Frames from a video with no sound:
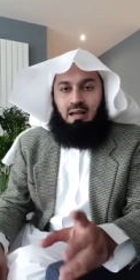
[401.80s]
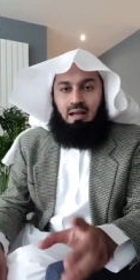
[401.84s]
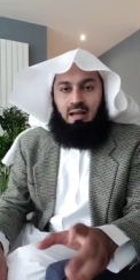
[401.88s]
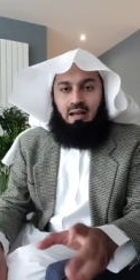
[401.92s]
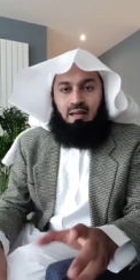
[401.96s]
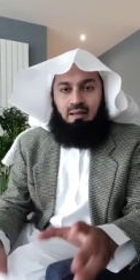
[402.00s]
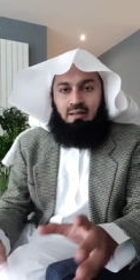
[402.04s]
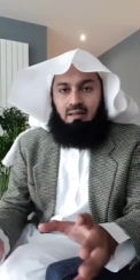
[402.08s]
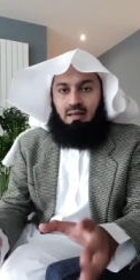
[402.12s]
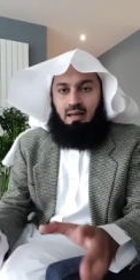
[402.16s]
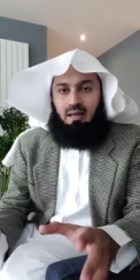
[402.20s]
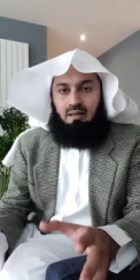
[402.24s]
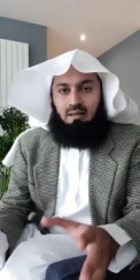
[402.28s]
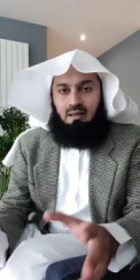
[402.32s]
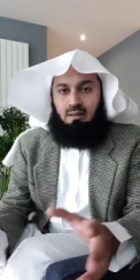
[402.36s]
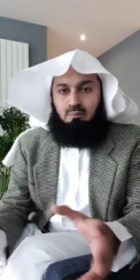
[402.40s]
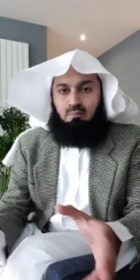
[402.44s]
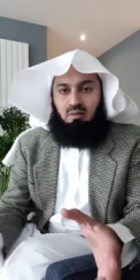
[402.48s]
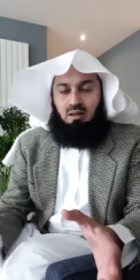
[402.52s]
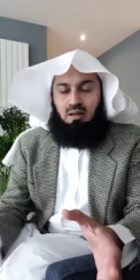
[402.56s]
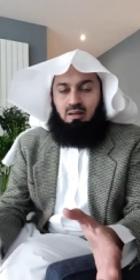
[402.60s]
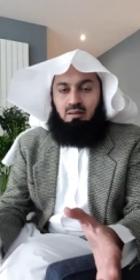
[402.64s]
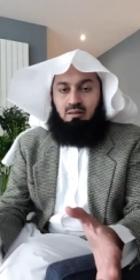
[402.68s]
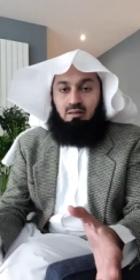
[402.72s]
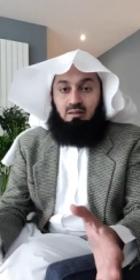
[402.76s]
and and
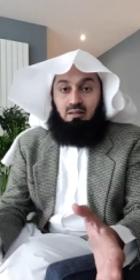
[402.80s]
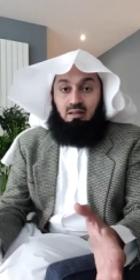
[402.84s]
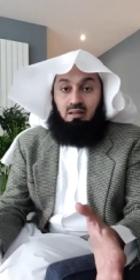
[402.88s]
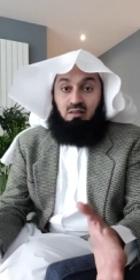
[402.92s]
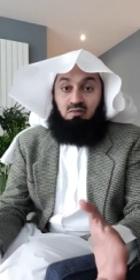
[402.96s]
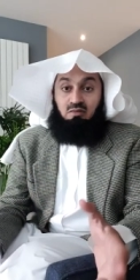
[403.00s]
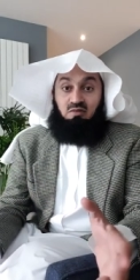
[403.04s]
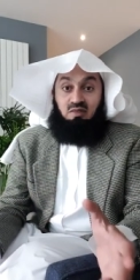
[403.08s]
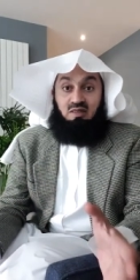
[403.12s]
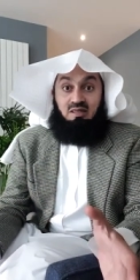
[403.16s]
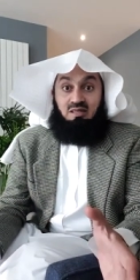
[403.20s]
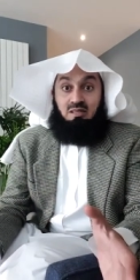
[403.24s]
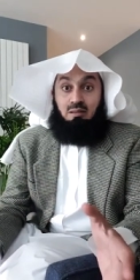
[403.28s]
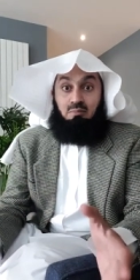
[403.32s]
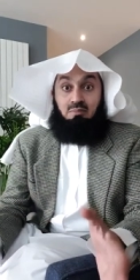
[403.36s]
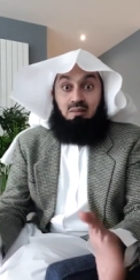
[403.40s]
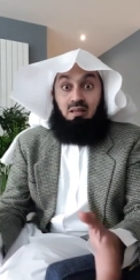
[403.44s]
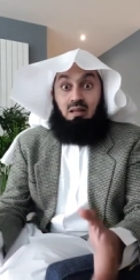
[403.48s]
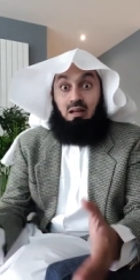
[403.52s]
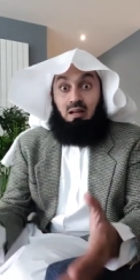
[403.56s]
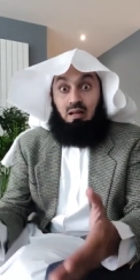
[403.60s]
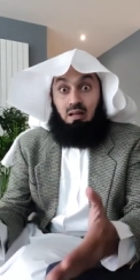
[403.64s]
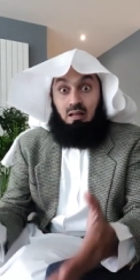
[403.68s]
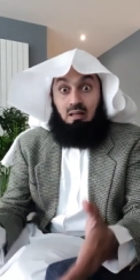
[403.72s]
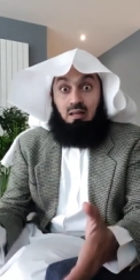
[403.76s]
I'm, and if it's
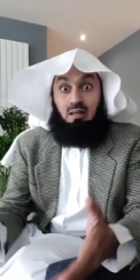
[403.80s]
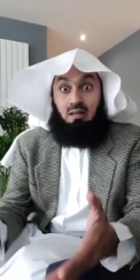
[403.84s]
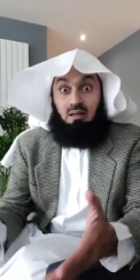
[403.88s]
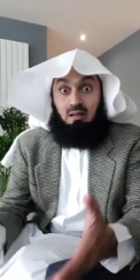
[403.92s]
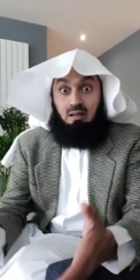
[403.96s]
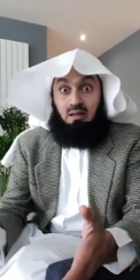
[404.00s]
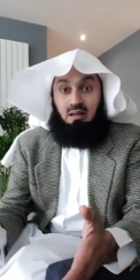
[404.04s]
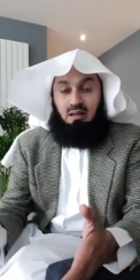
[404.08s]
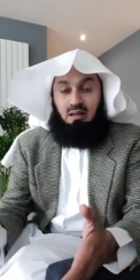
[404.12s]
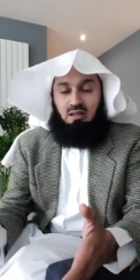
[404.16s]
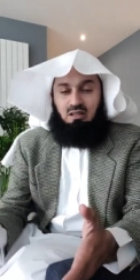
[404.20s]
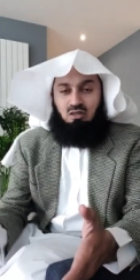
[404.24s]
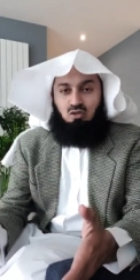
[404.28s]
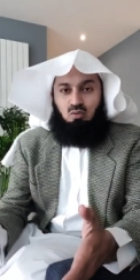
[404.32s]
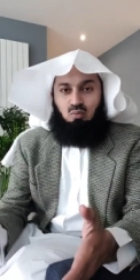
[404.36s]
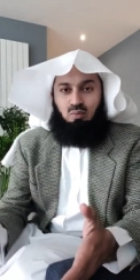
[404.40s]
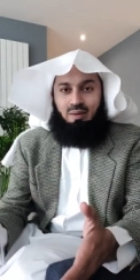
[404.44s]
something clear cut